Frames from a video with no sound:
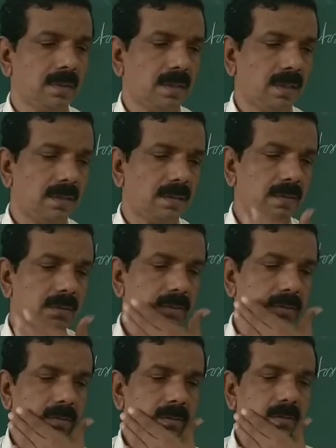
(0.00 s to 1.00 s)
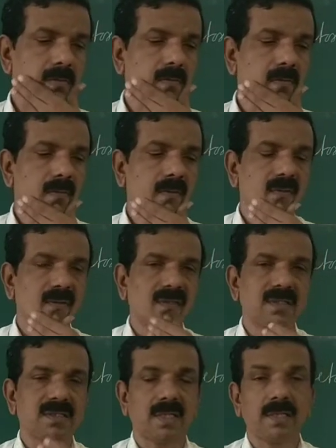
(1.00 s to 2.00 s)
and also
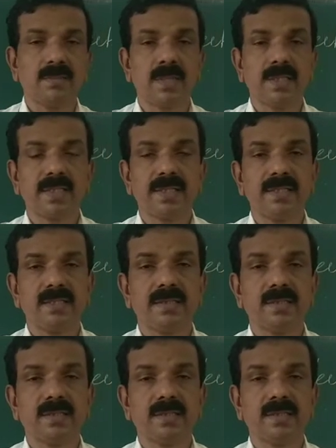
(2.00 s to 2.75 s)
simultaneous